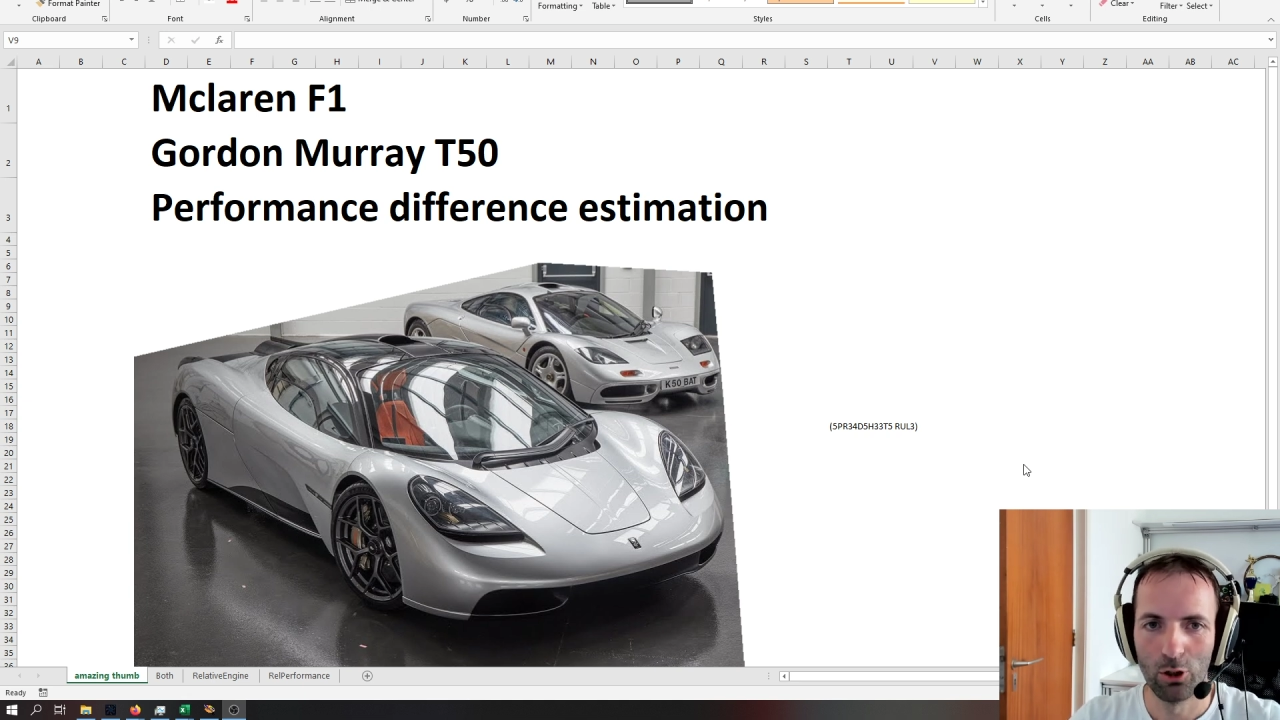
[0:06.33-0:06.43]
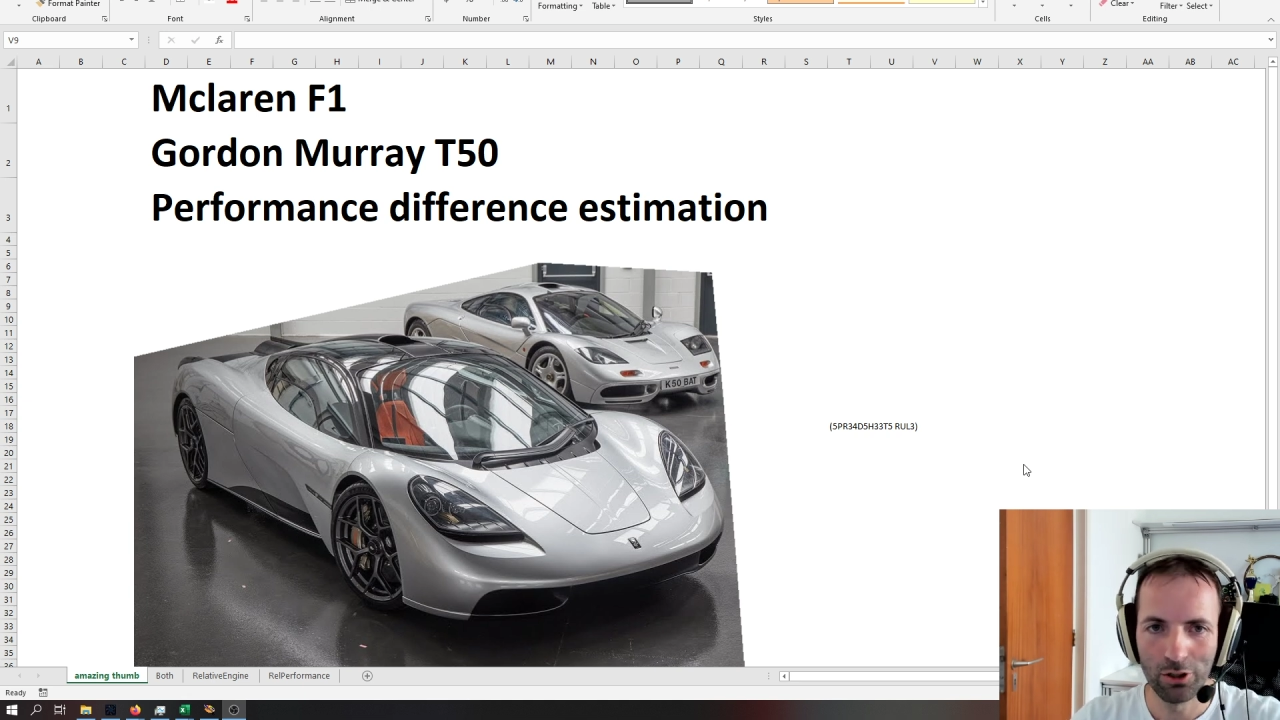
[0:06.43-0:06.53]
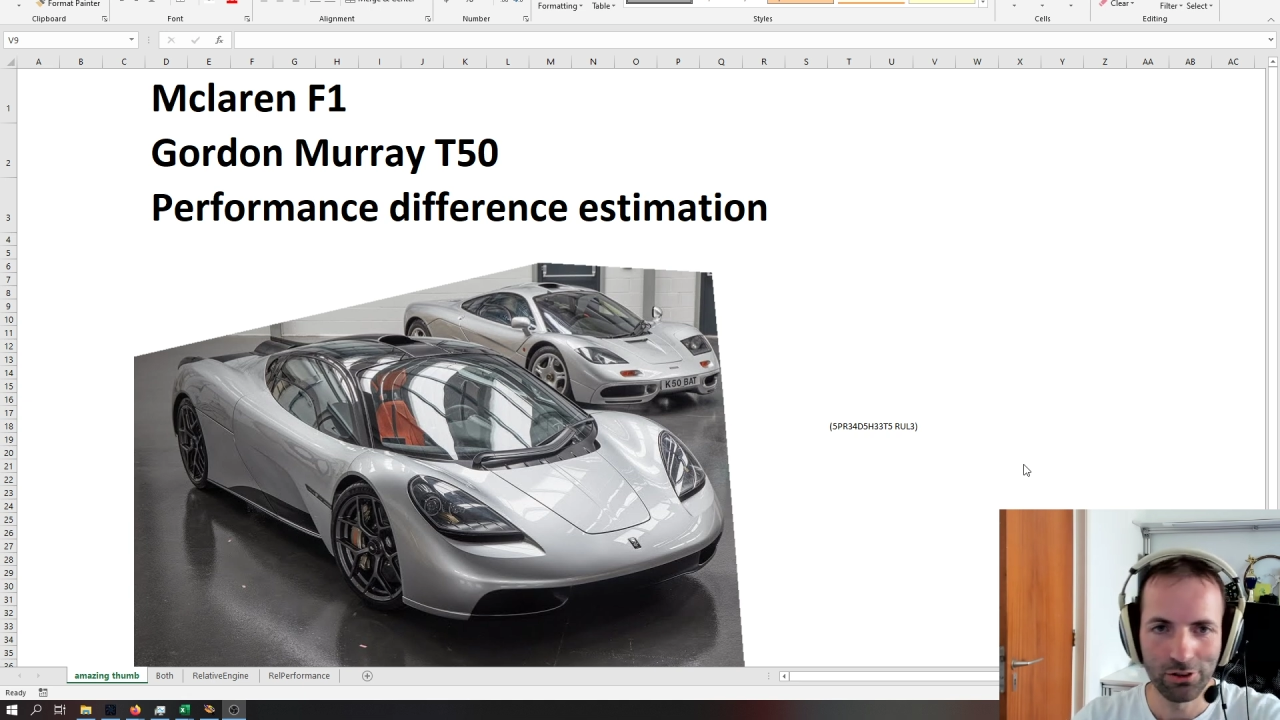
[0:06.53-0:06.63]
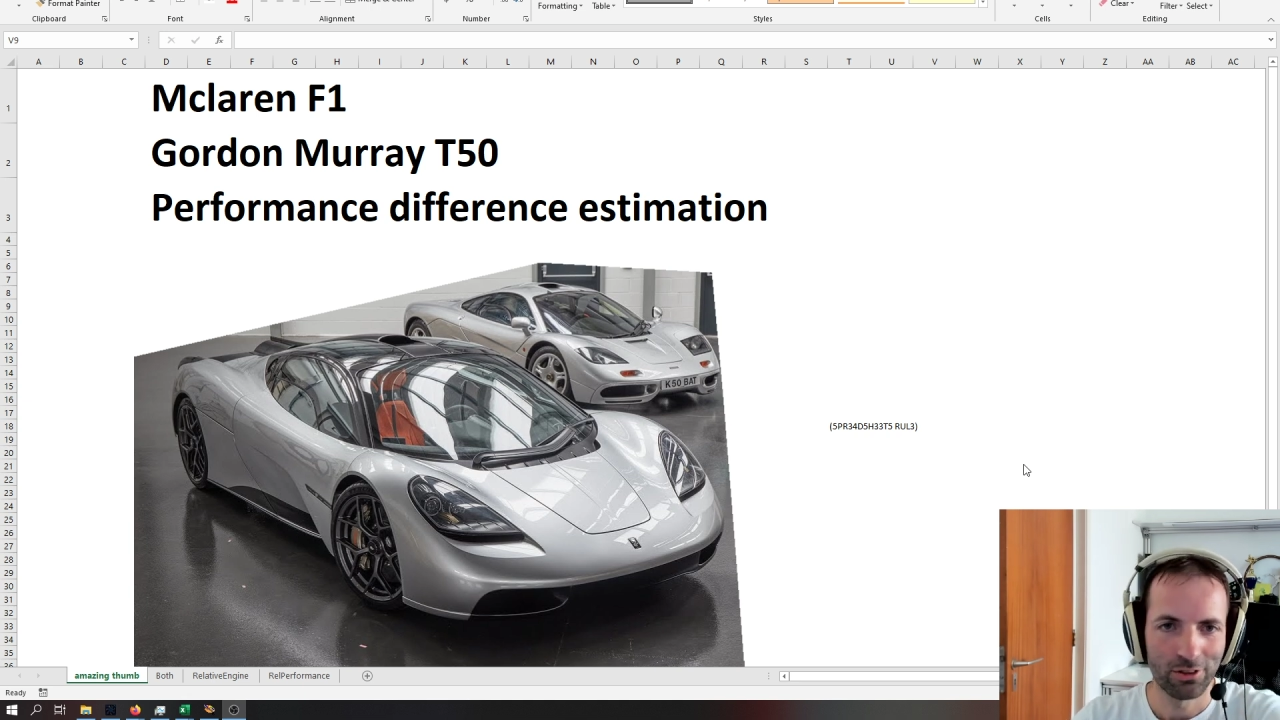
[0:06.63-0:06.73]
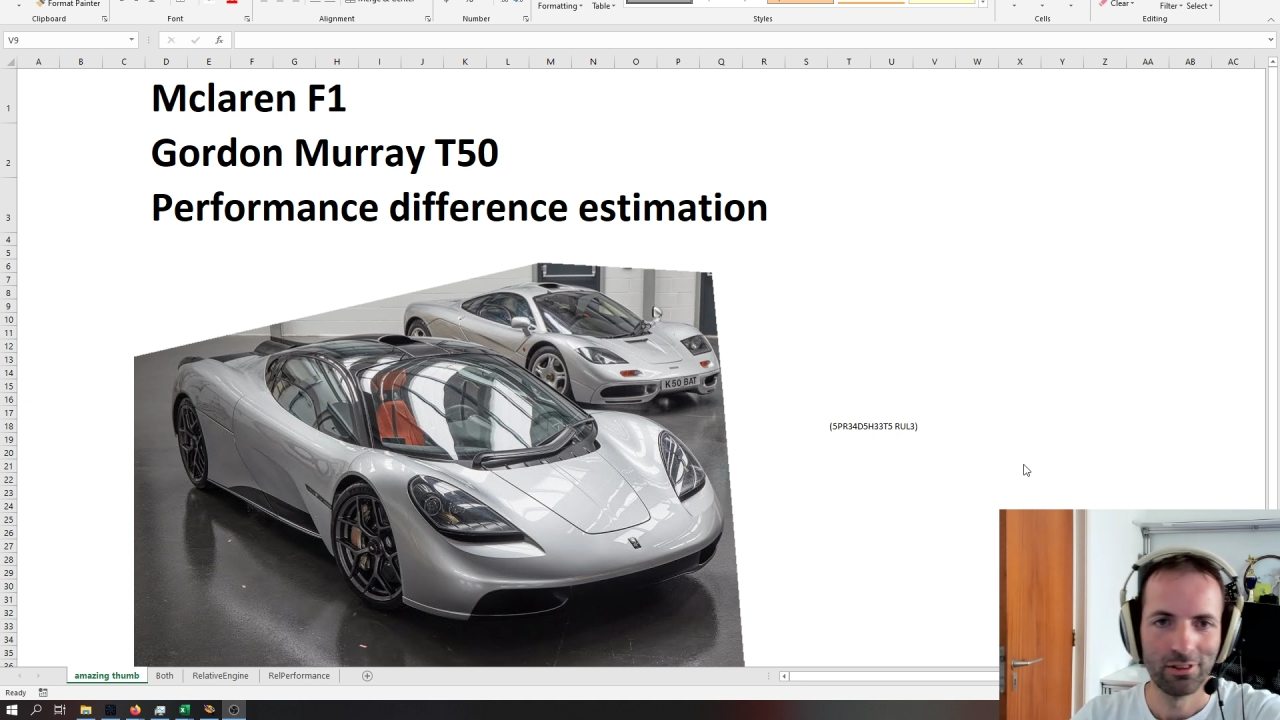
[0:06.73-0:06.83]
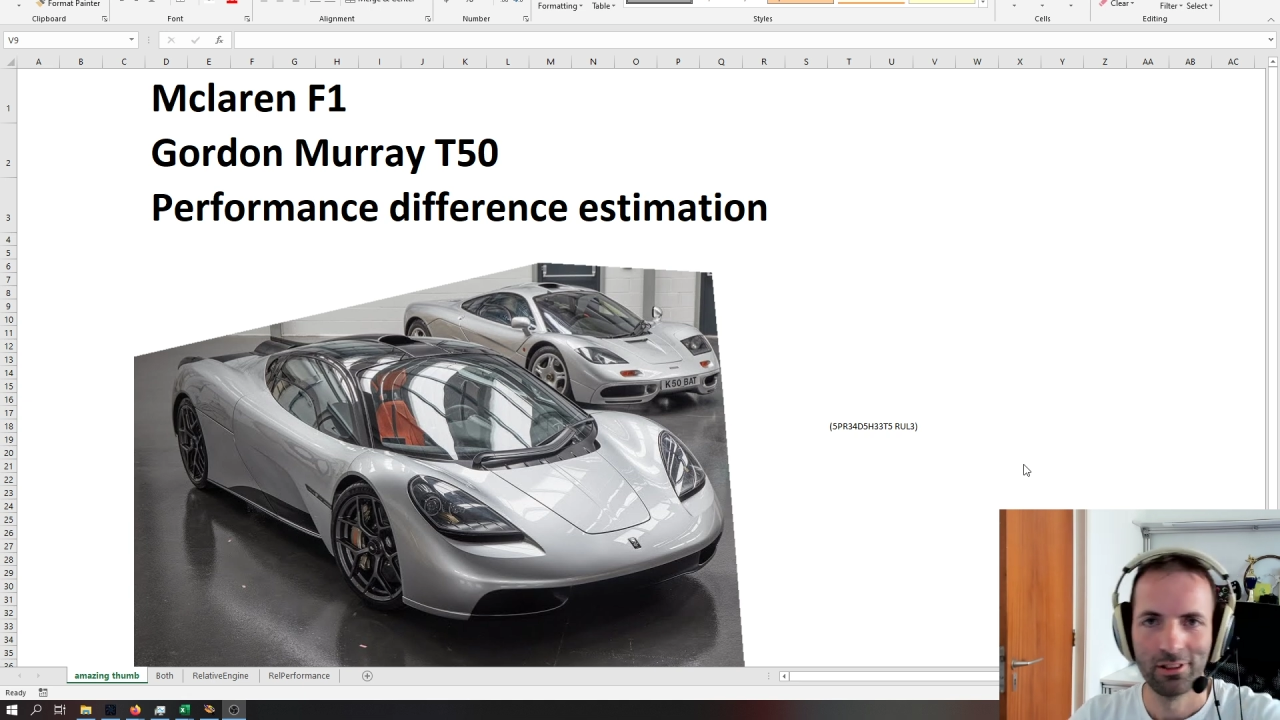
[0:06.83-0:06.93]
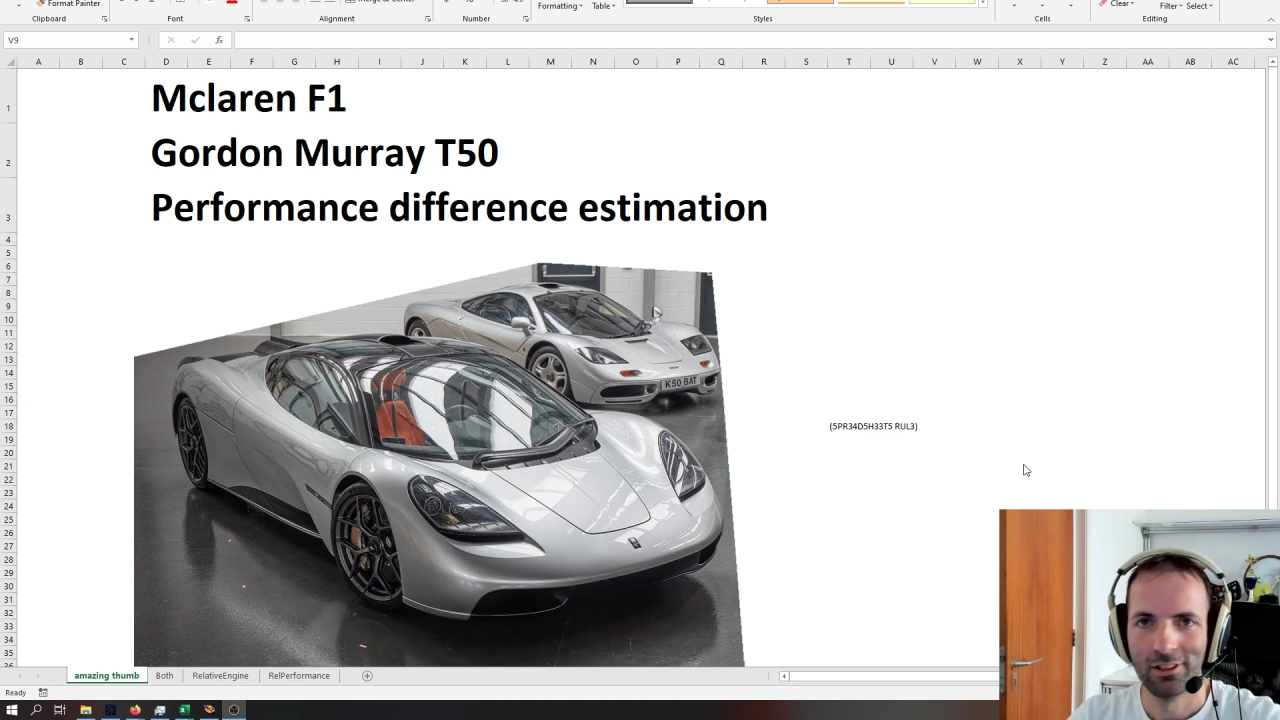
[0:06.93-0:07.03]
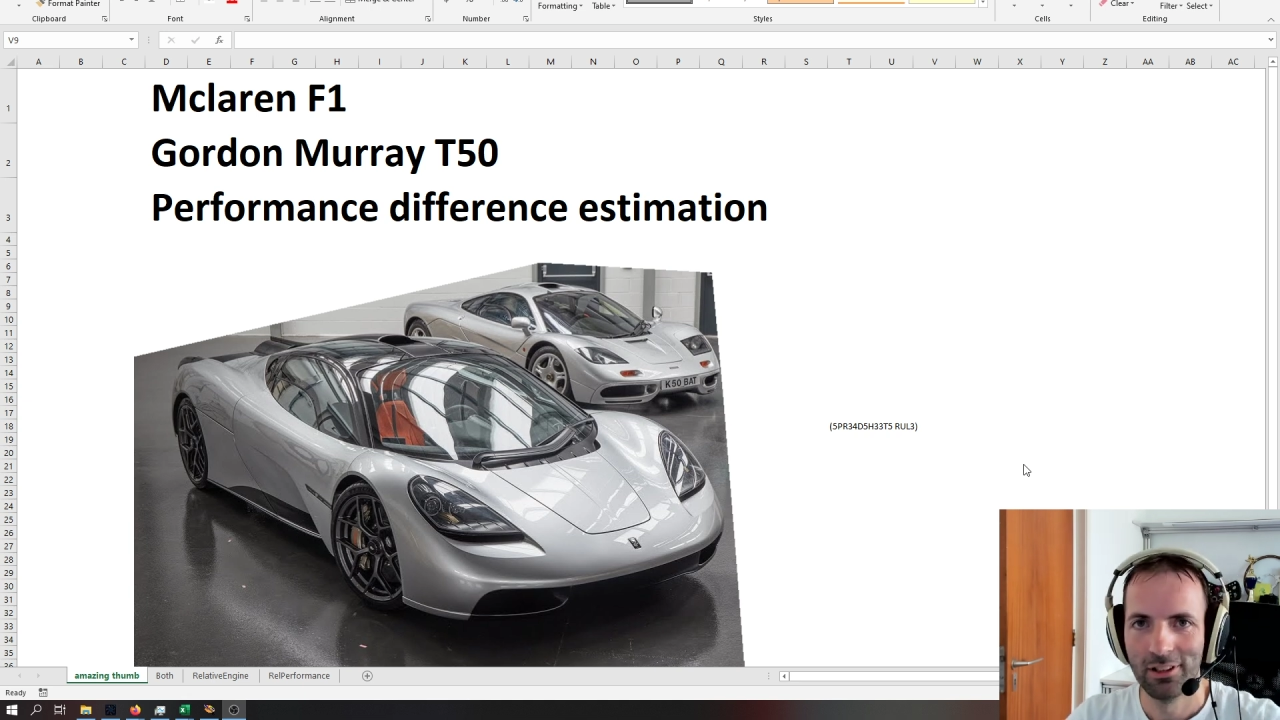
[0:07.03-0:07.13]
hotter,